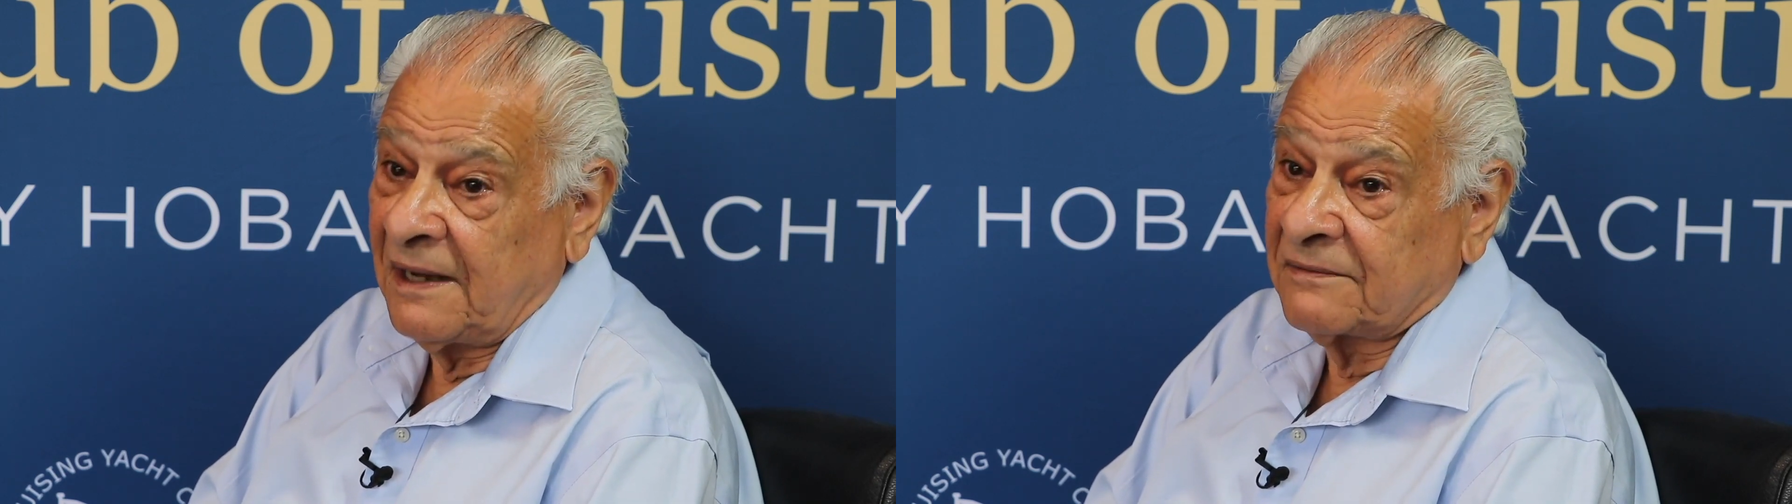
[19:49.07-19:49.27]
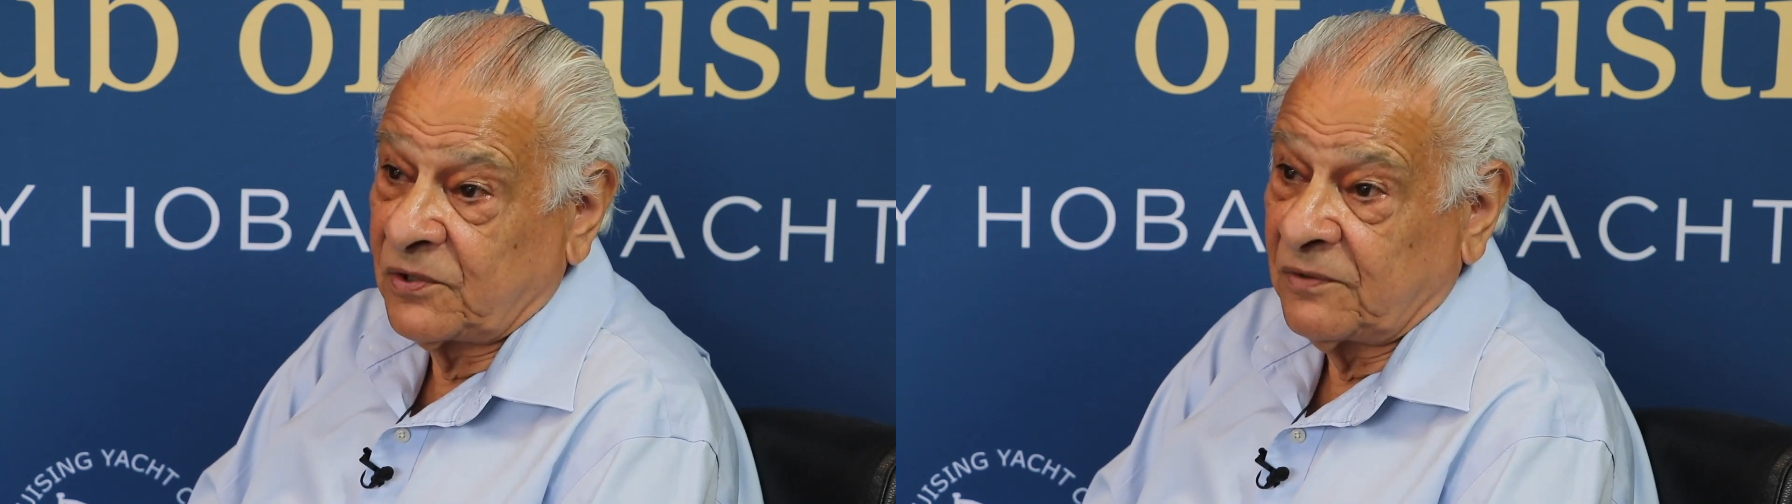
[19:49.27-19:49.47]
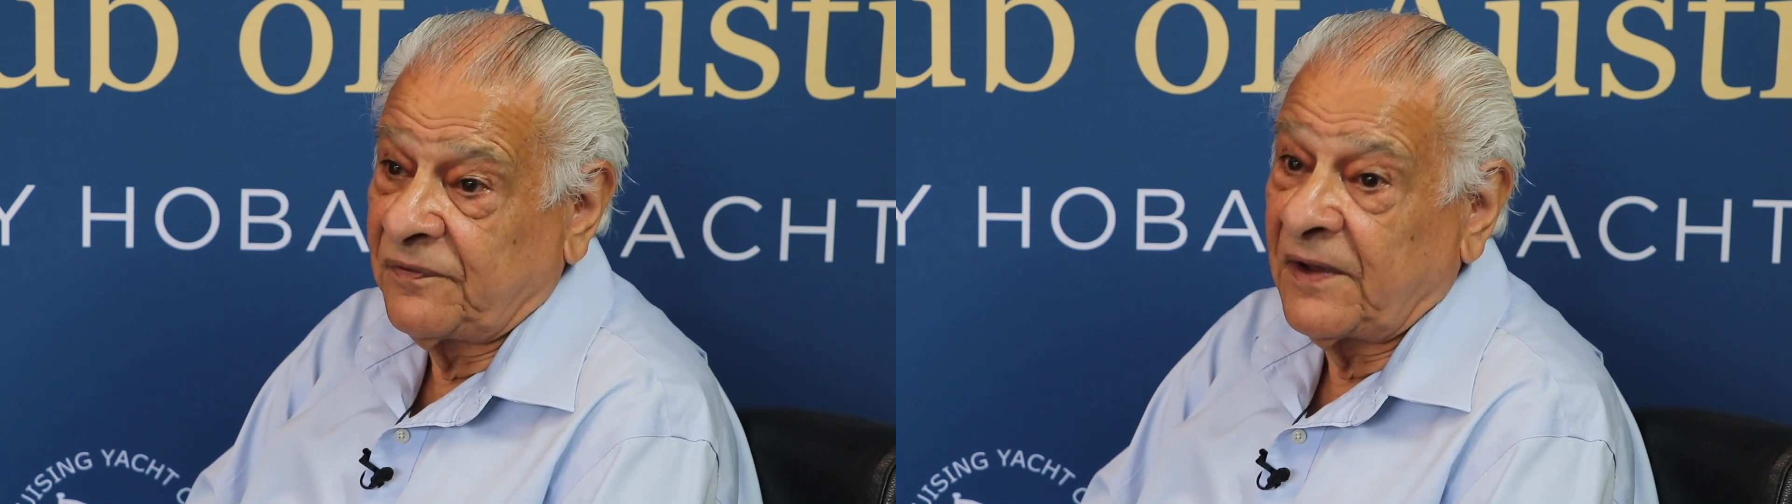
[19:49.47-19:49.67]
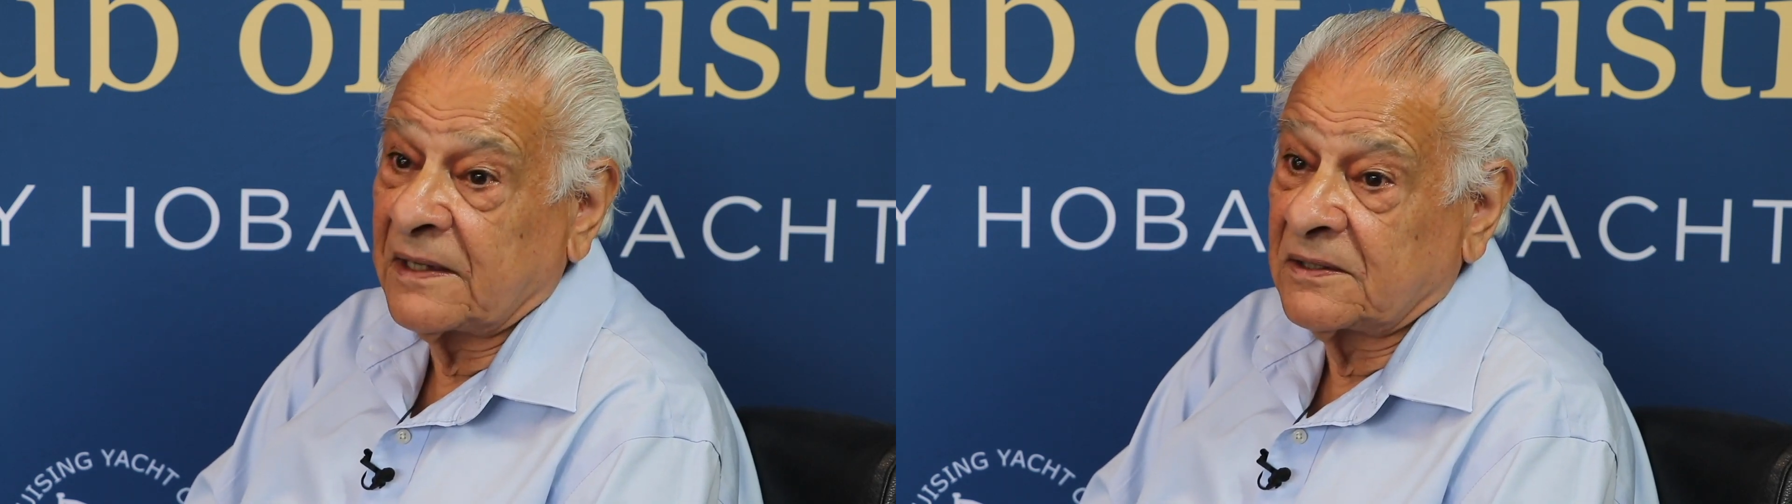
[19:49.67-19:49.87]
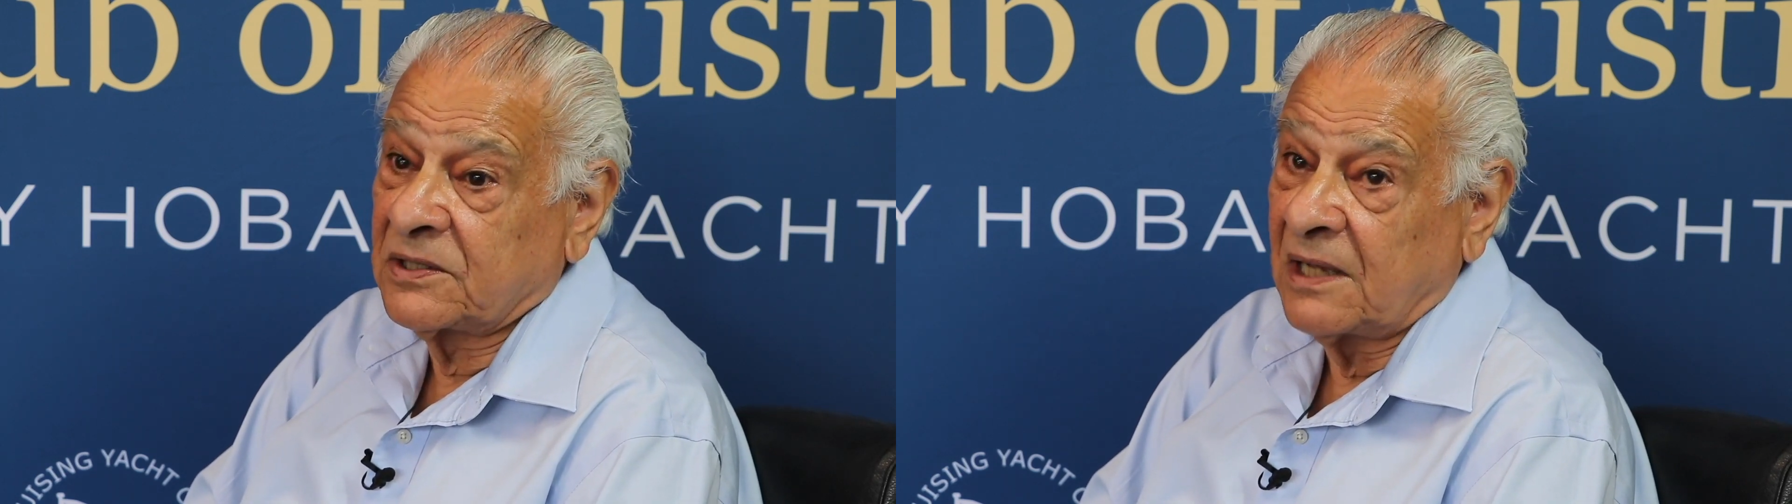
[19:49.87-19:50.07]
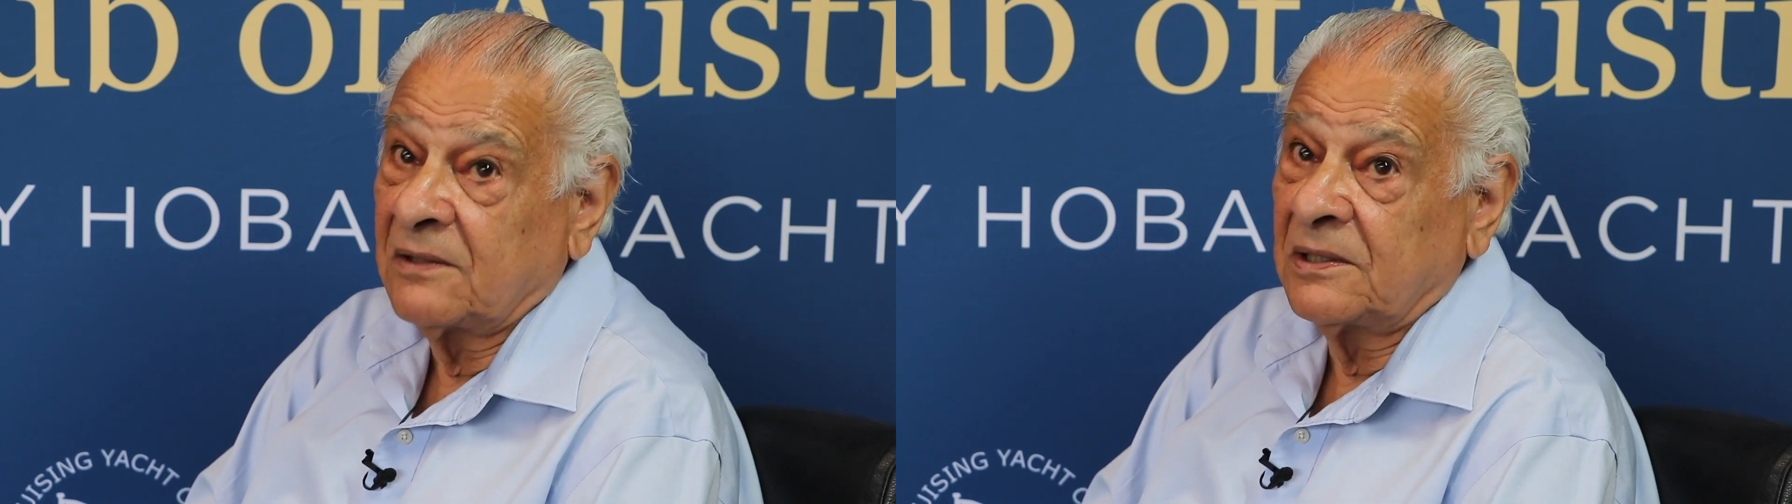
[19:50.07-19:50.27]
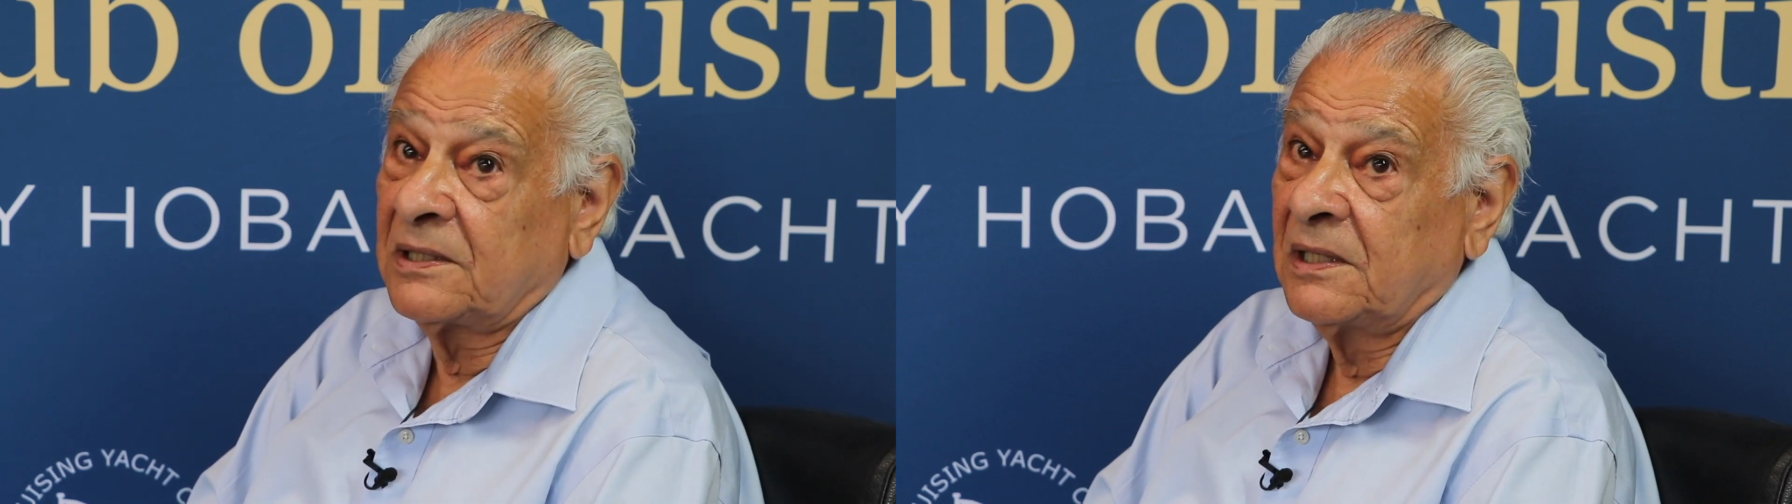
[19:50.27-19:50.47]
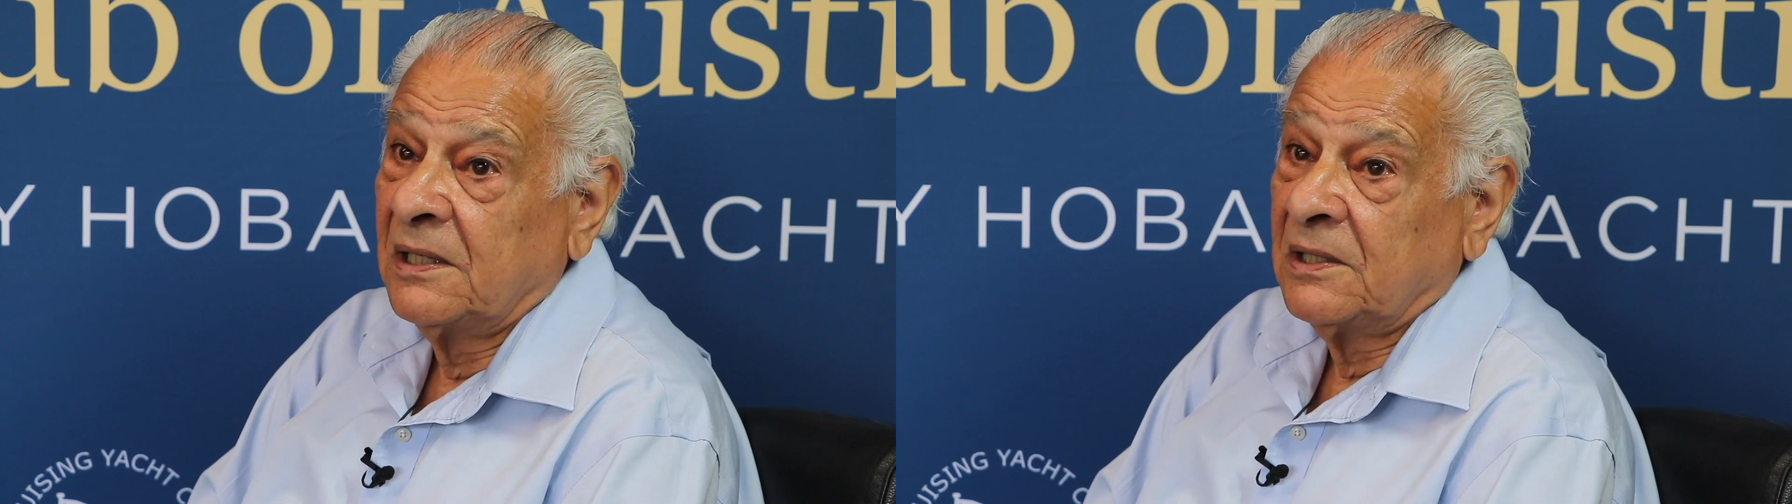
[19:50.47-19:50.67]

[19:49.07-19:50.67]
actual fact sold